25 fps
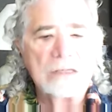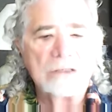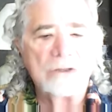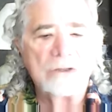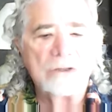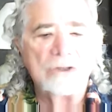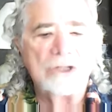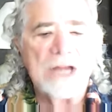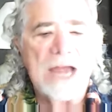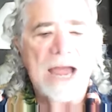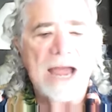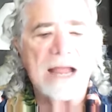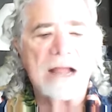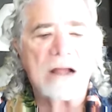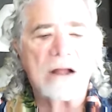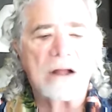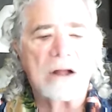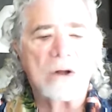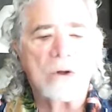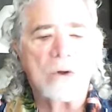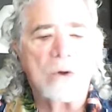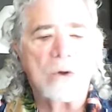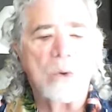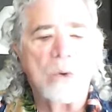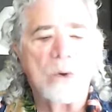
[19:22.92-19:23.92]
So Jack
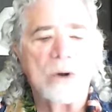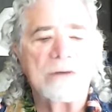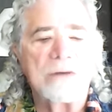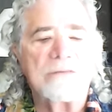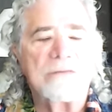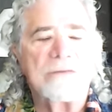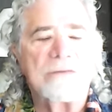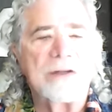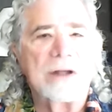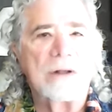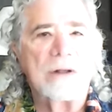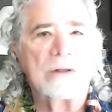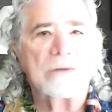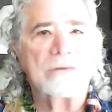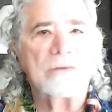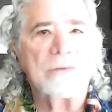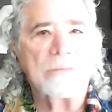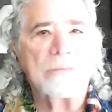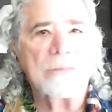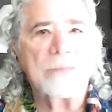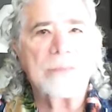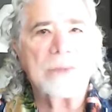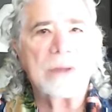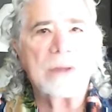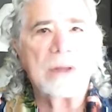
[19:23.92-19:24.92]
Kornfield,
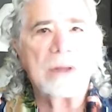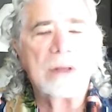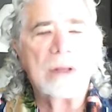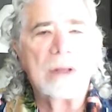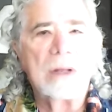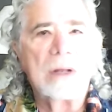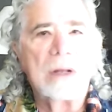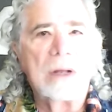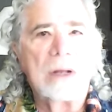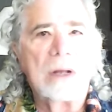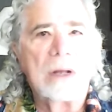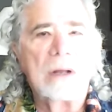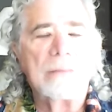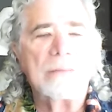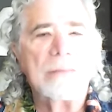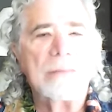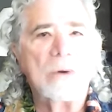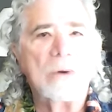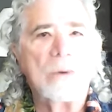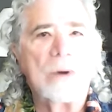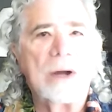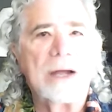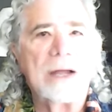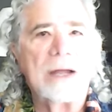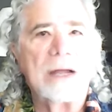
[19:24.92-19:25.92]
um,
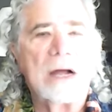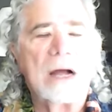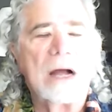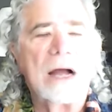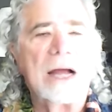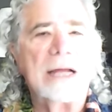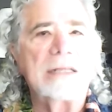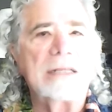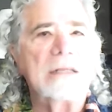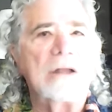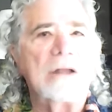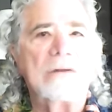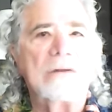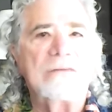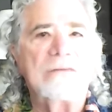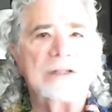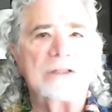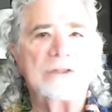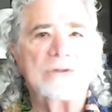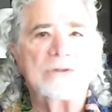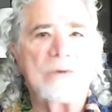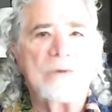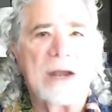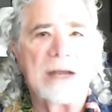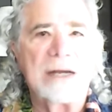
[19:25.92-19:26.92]
who I, I love
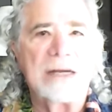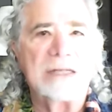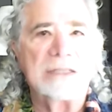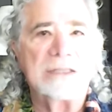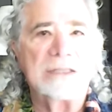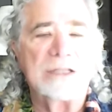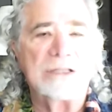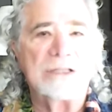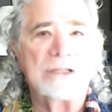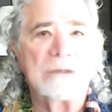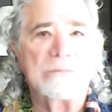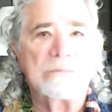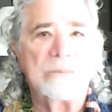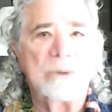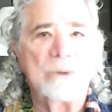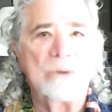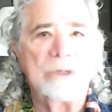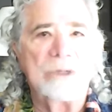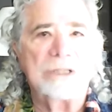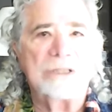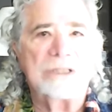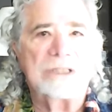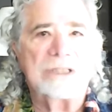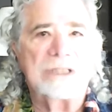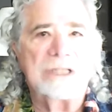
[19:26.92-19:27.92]
his writings, he's a
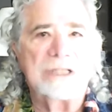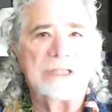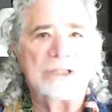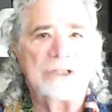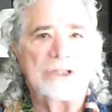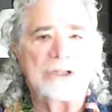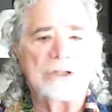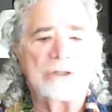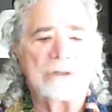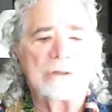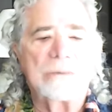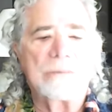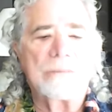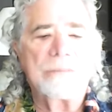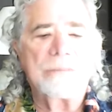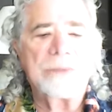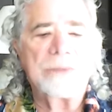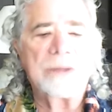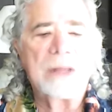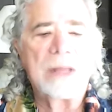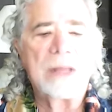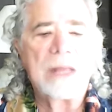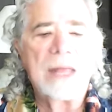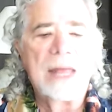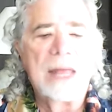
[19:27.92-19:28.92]
Buddhist teacher.
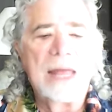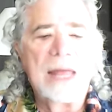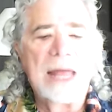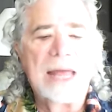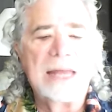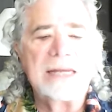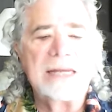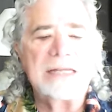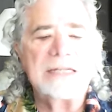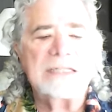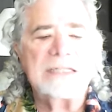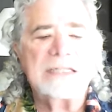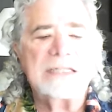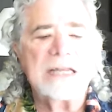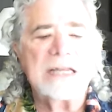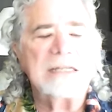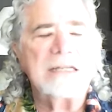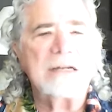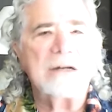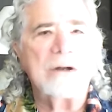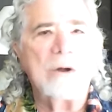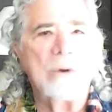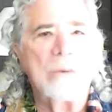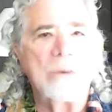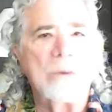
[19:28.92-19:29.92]
And he
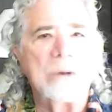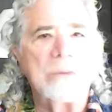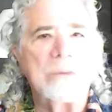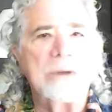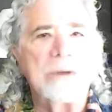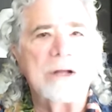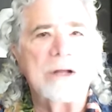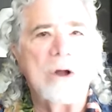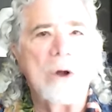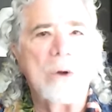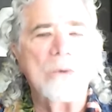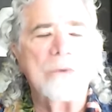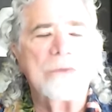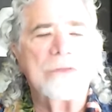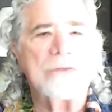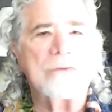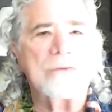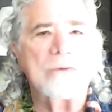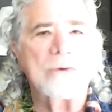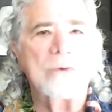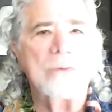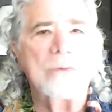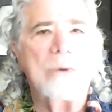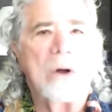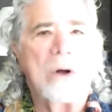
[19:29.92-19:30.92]
said, you know, when we go
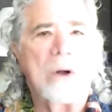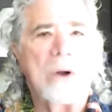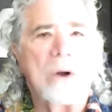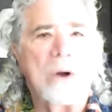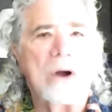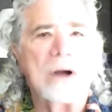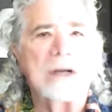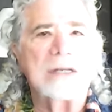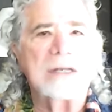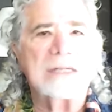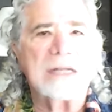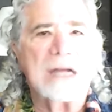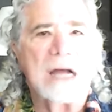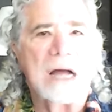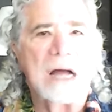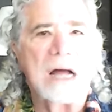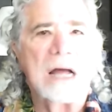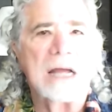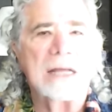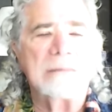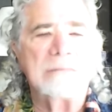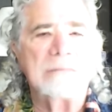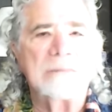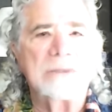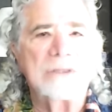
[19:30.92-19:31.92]
through hard
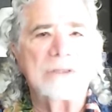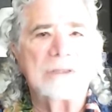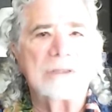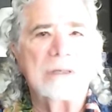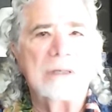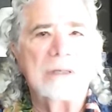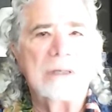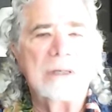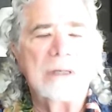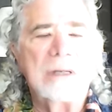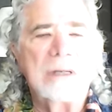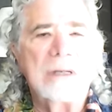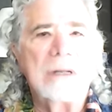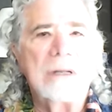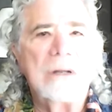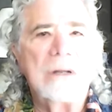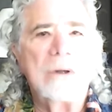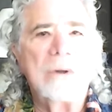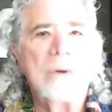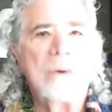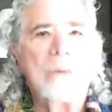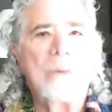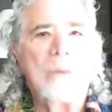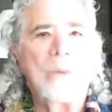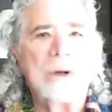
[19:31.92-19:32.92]
times,
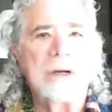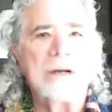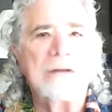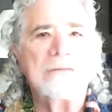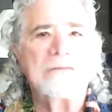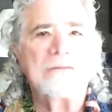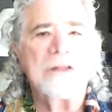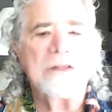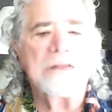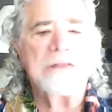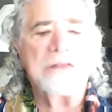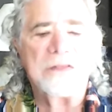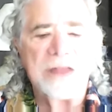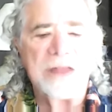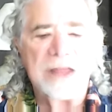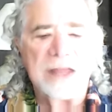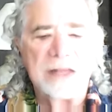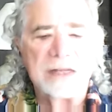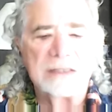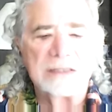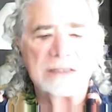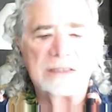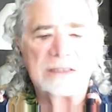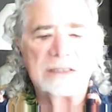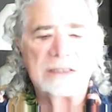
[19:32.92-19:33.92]
one of the
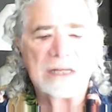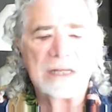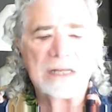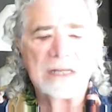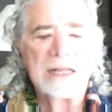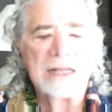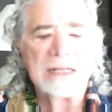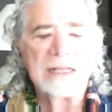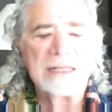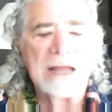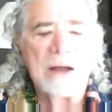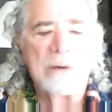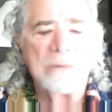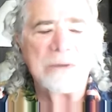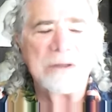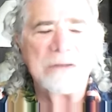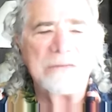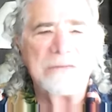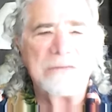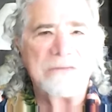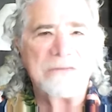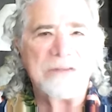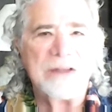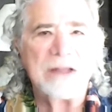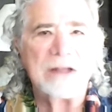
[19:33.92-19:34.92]
things that
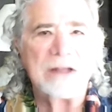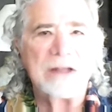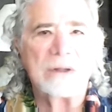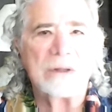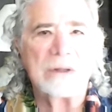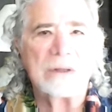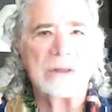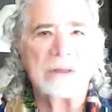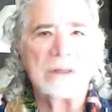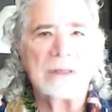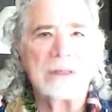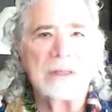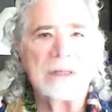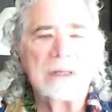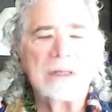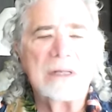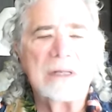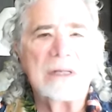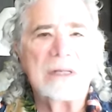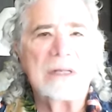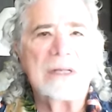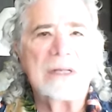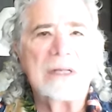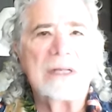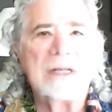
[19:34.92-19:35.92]
we feel
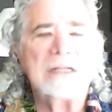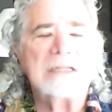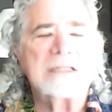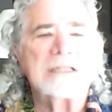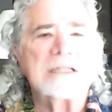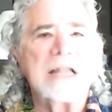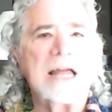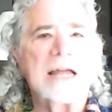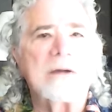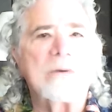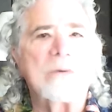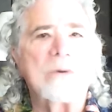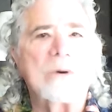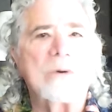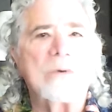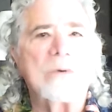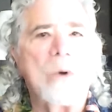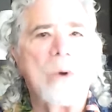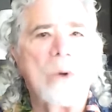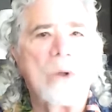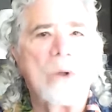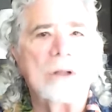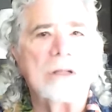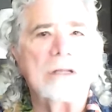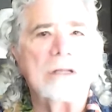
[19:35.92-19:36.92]
is like we're
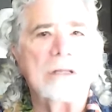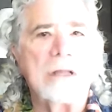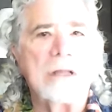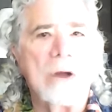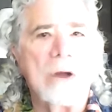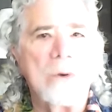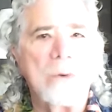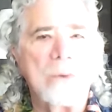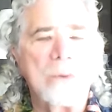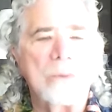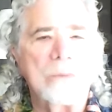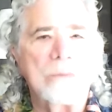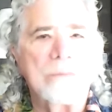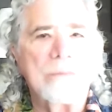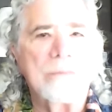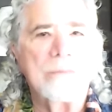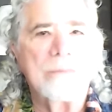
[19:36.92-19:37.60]
all alone.